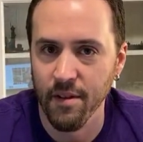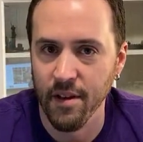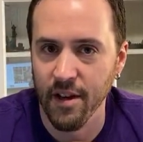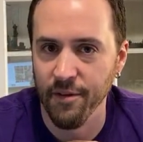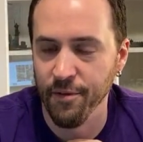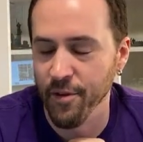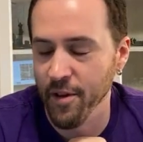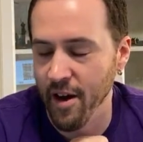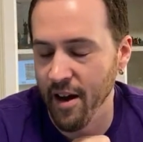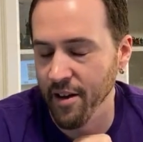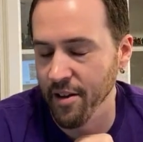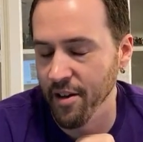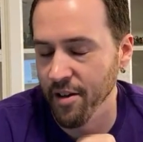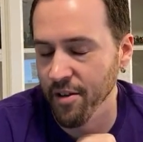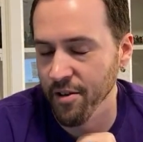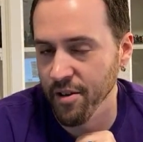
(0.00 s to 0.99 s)
If not, you
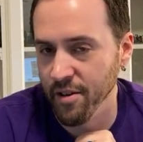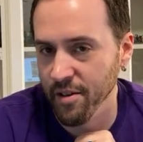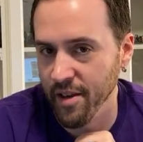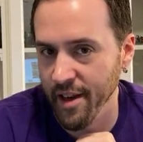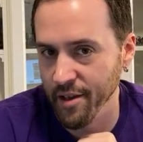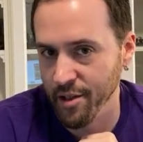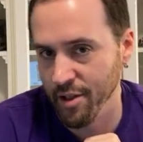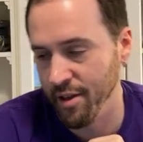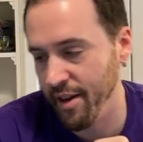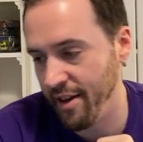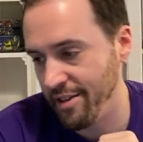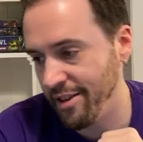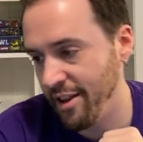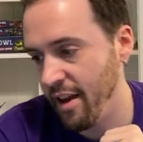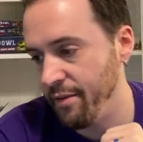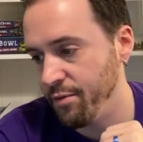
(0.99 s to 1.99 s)
can catch the next
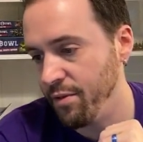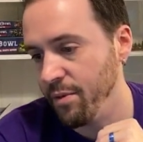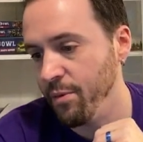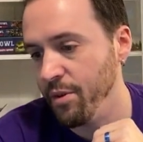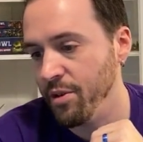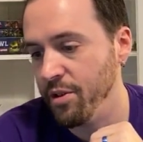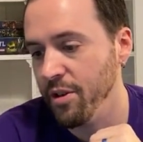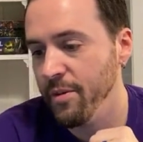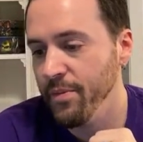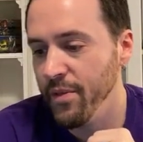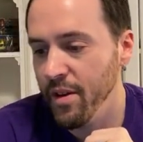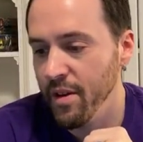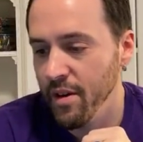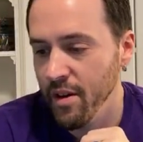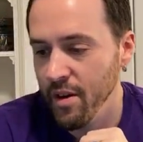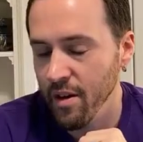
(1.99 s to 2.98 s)
live stream, which
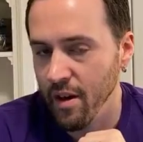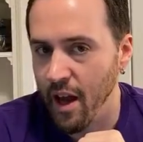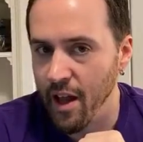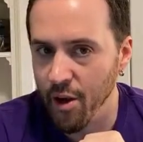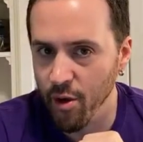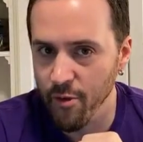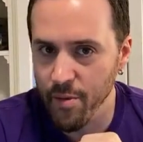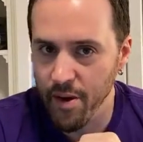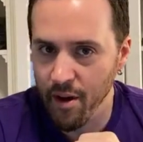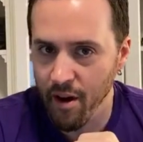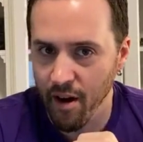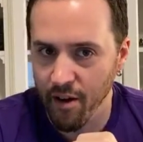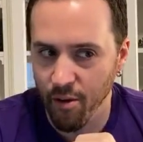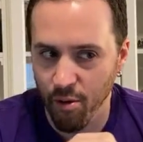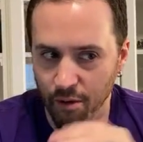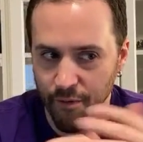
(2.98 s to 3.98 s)
I know we've been
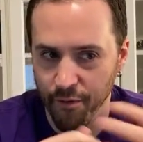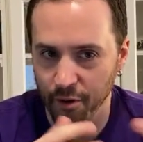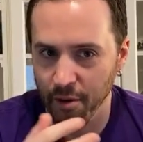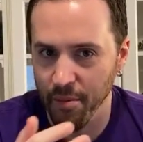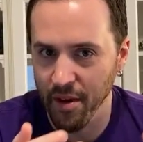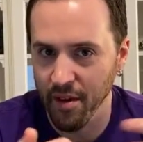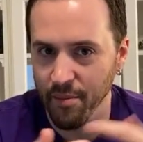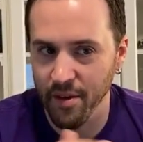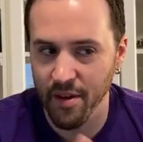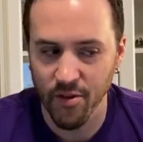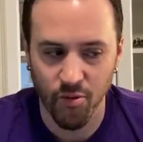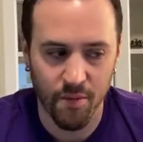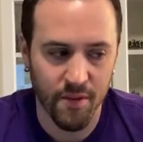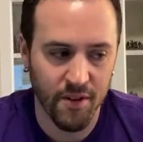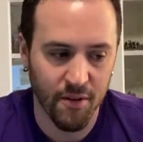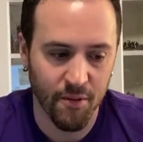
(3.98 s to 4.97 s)
on hold for a bit because
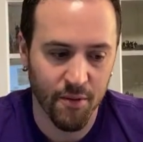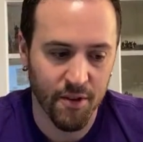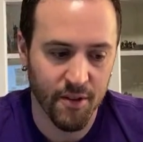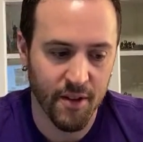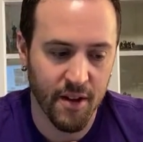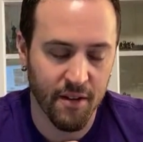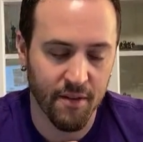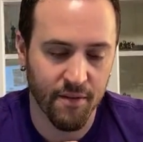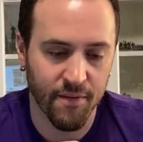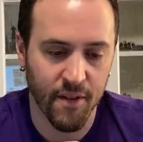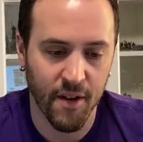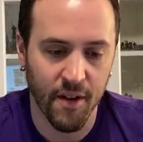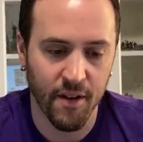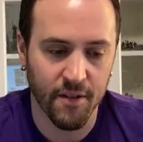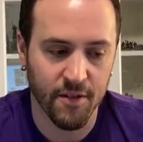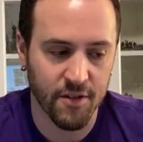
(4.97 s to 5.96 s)
we've been dealing with a lot
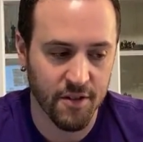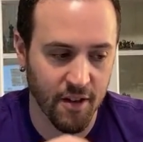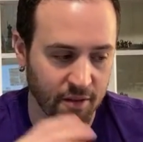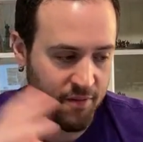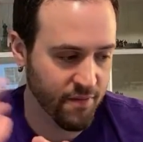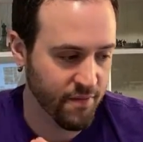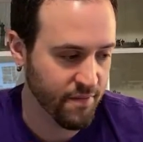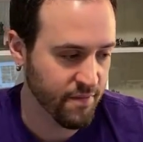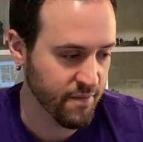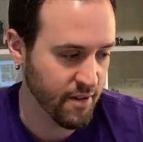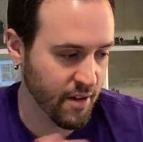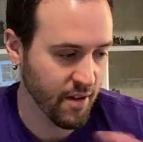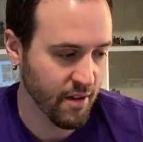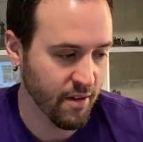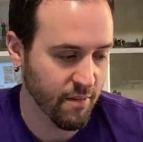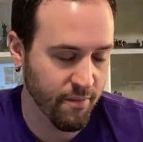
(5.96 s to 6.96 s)
of stuff
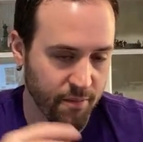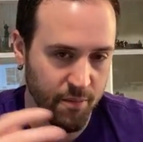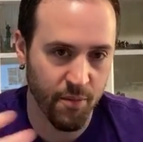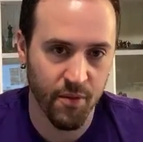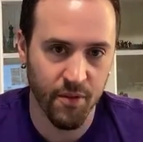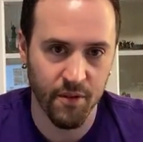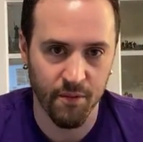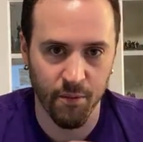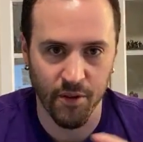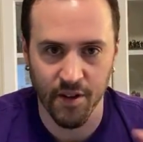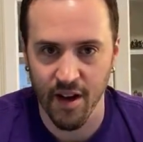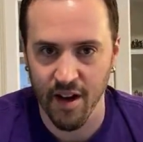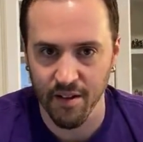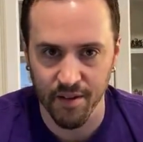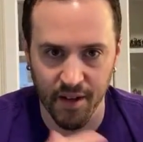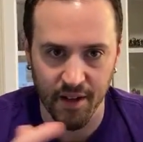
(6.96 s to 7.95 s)
with the
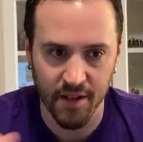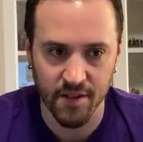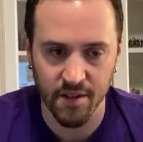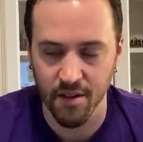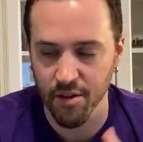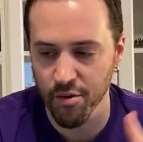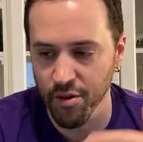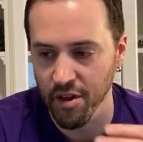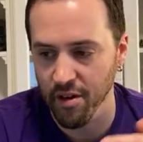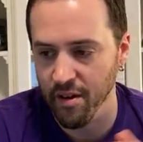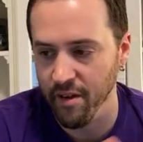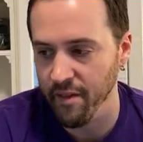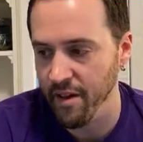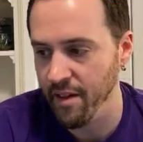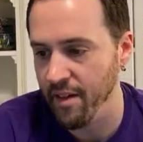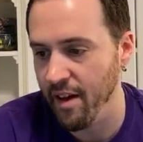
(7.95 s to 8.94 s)
holidays and the new year and
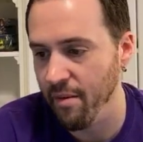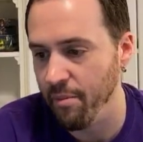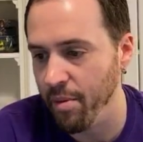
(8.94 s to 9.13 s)
everything like that.